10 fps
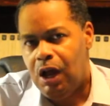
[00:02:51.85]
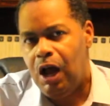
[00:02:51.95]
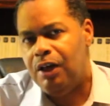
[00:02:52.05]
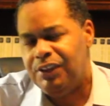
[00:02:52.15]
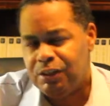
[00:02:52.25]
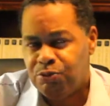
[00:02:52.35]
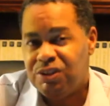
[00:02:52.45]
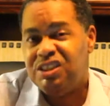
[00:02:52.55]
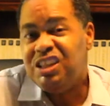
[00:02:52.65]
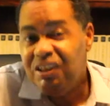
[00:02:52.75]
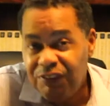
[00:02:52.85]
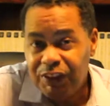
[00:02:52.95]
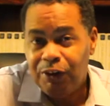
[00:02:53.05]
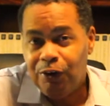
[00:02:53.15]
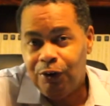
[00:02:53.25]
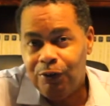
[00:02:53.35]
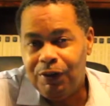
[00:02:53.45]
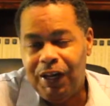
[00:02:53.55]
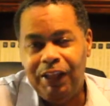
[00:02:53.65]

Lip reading: that's receiving the hurt